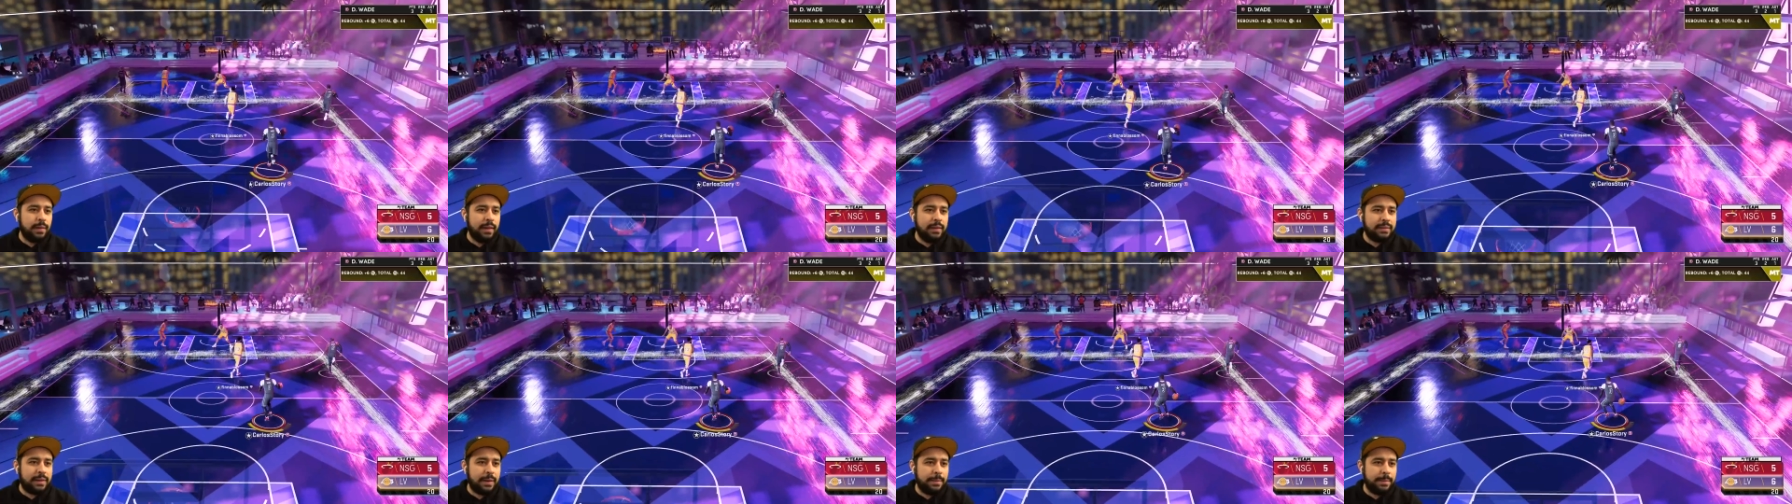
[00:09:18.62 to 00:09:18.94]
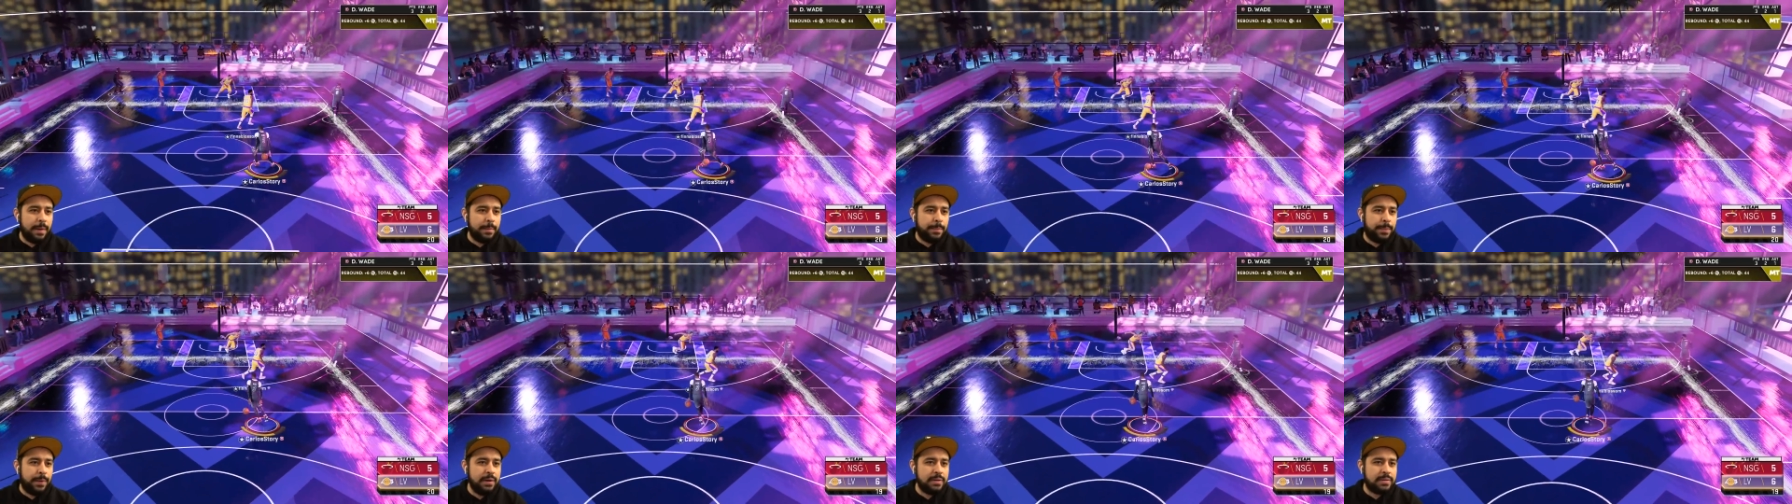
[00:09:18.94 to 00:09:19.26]
So let's keep
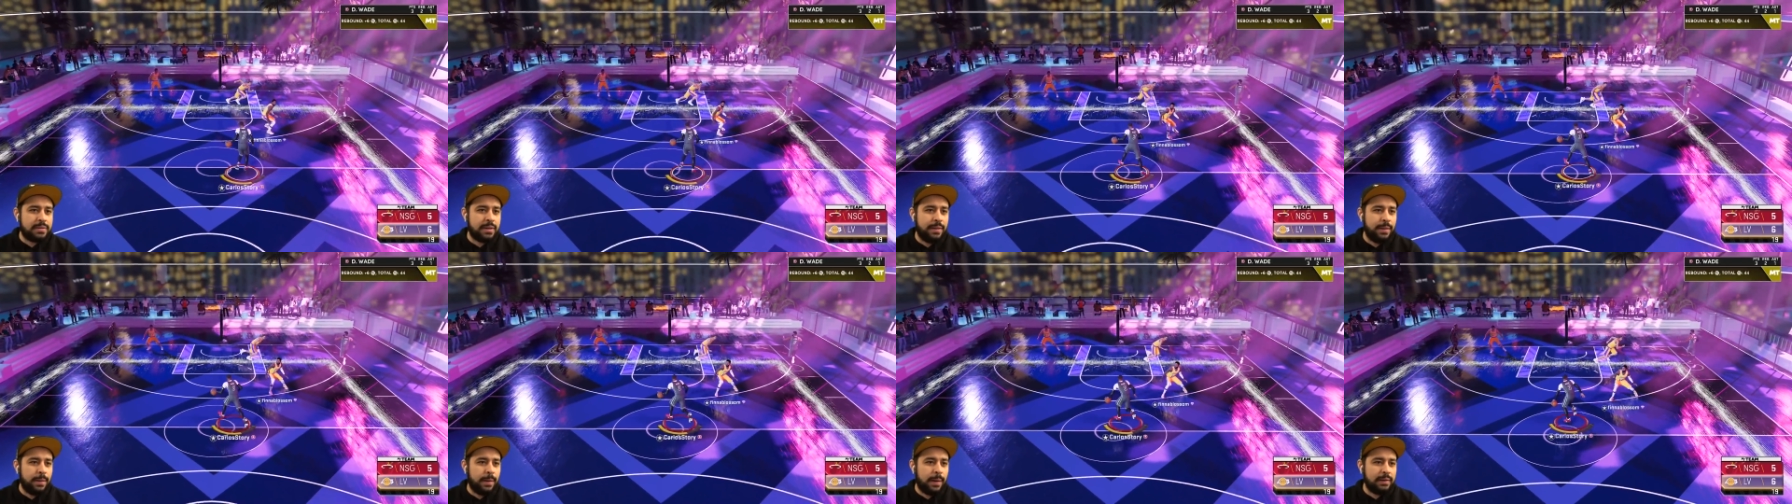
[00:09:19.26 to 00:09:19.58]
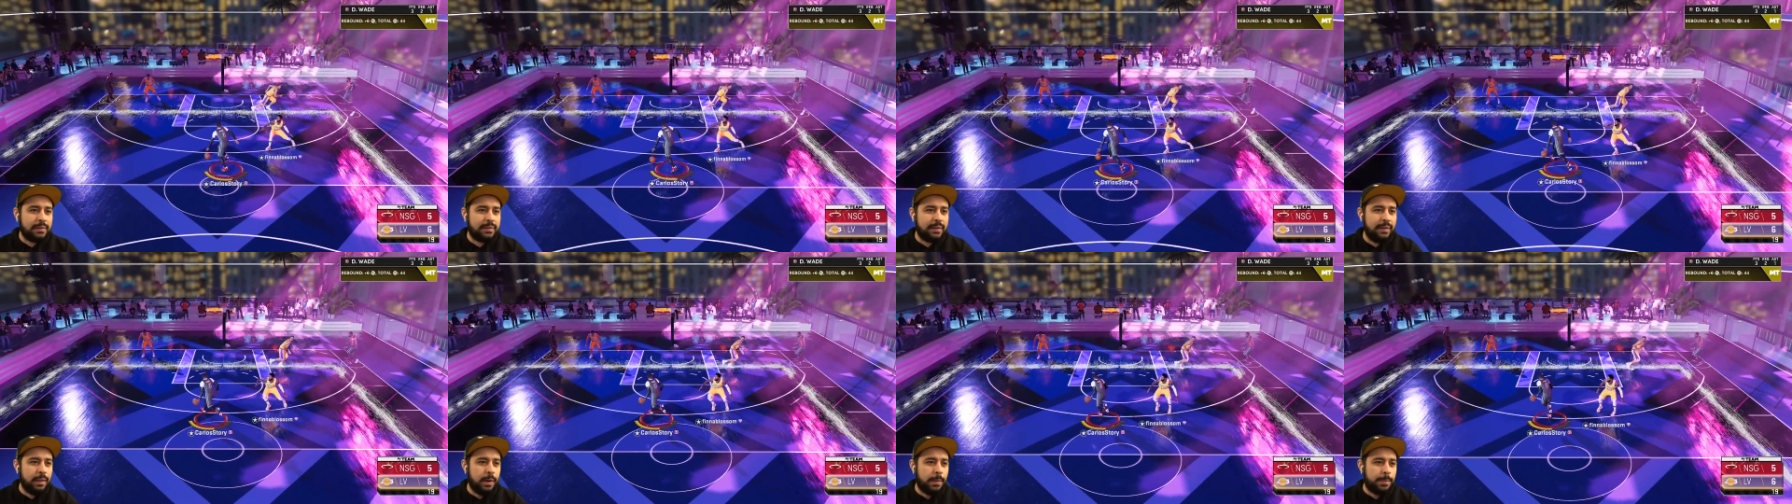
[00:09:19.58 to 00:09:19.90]
it pushing, though. I
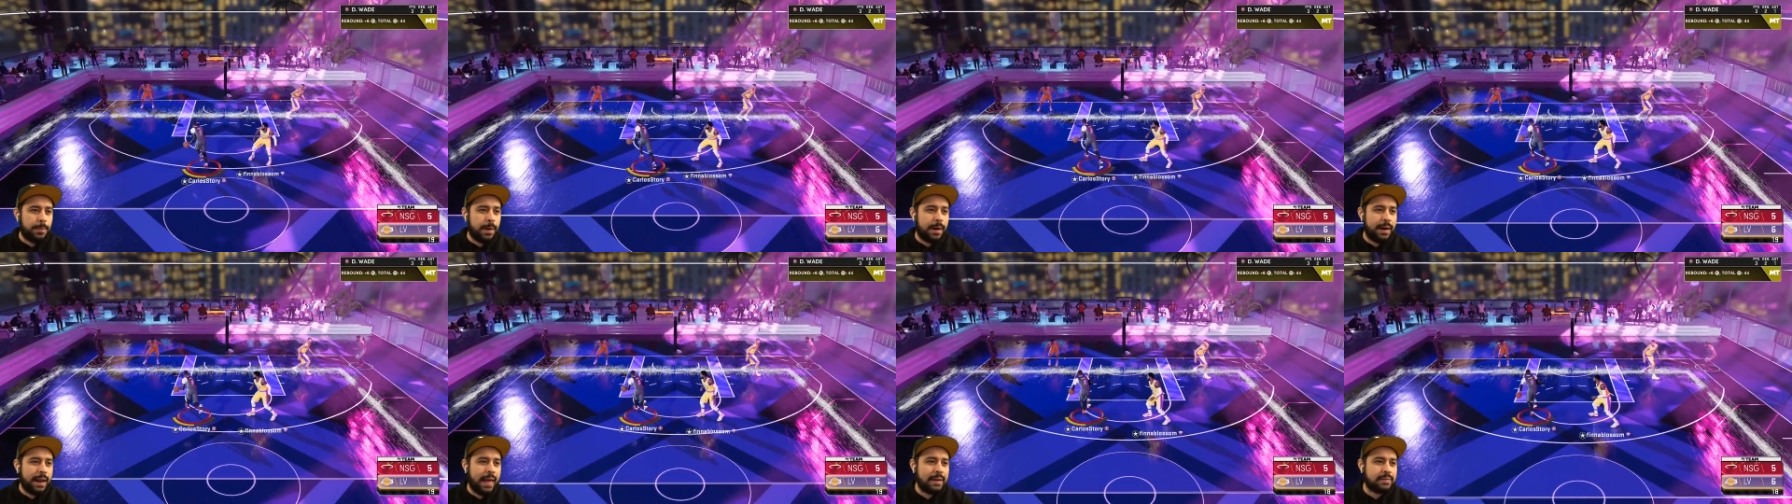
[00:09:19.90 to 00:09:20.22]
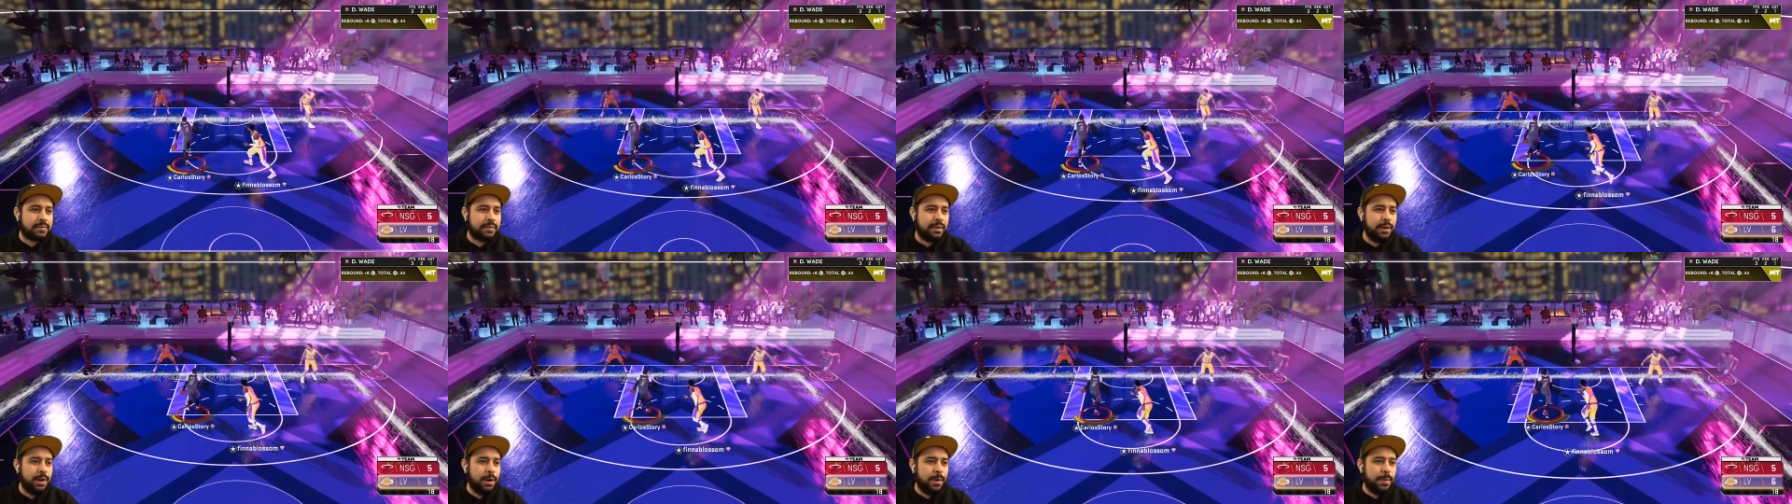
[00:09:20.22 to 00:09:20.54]
see LeBron.
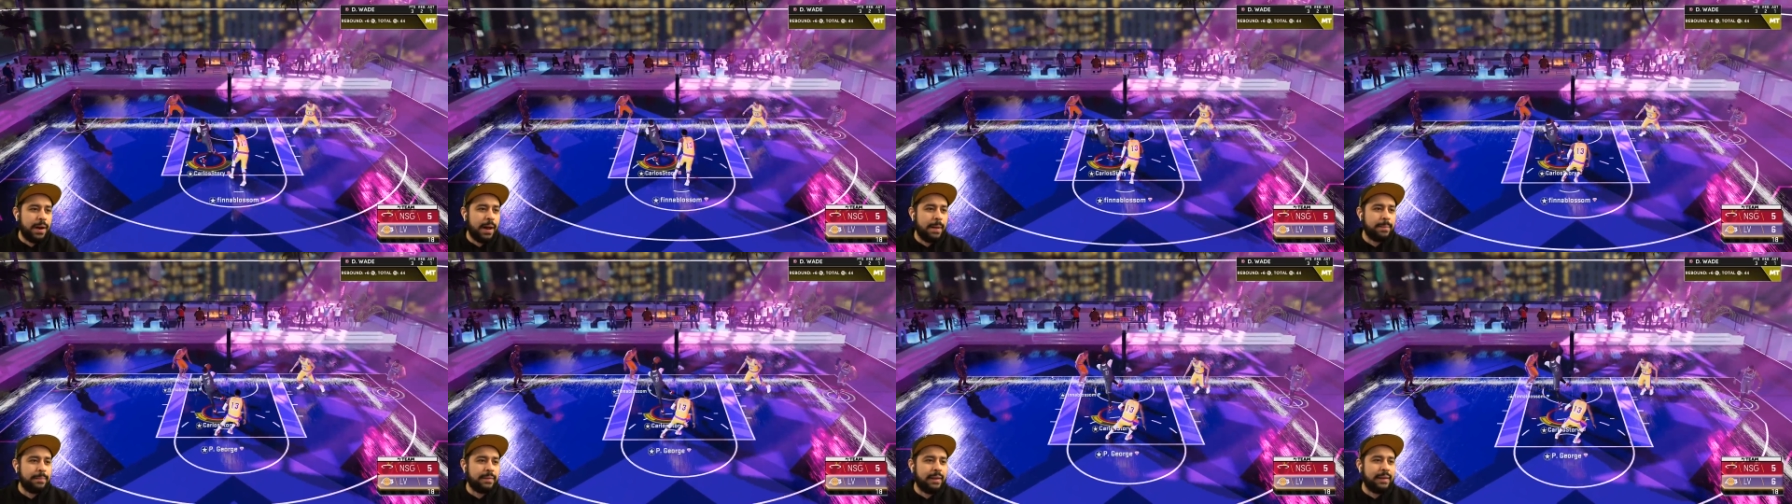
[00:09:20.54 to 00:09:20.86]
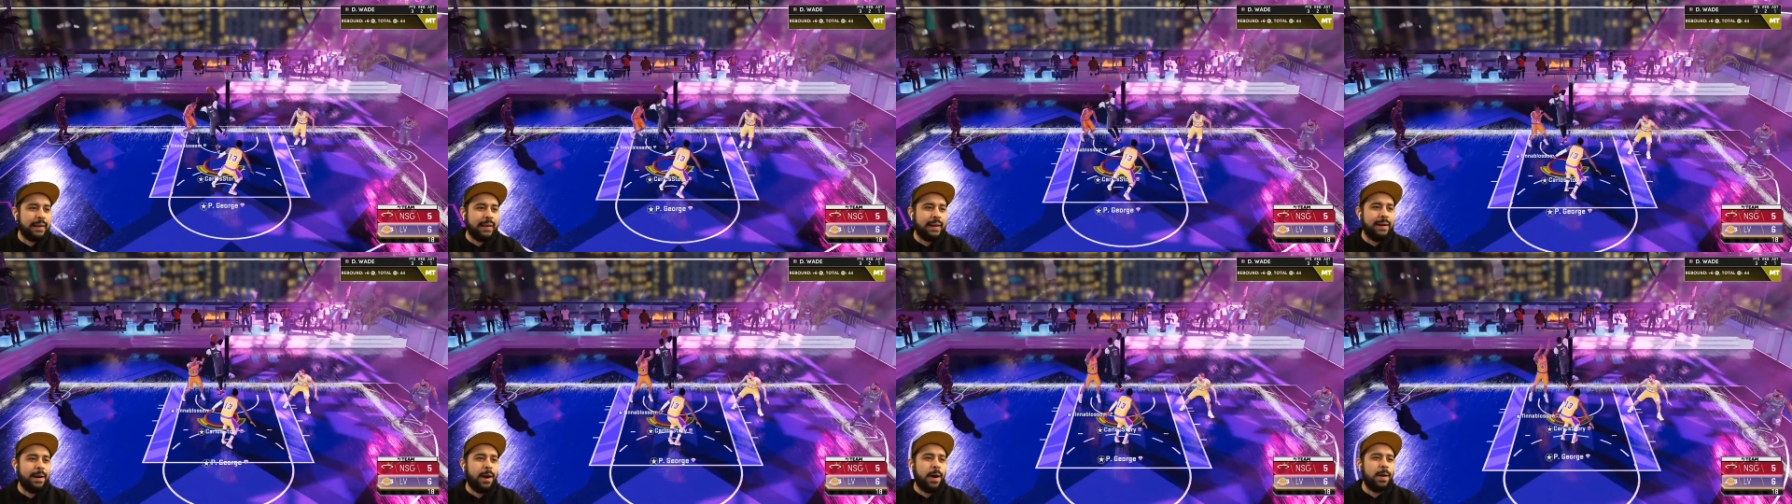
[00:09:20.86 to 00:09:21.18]
Actually, you know what? I'm
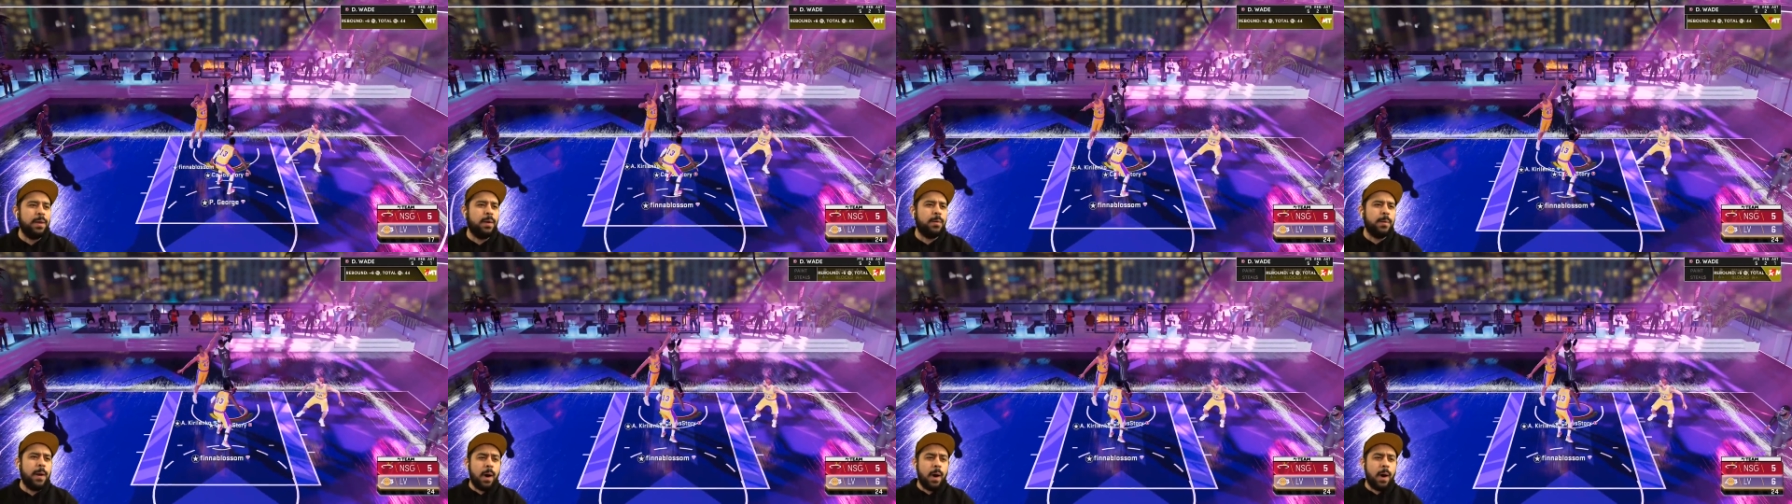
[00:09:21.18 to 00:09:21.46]
taking it all the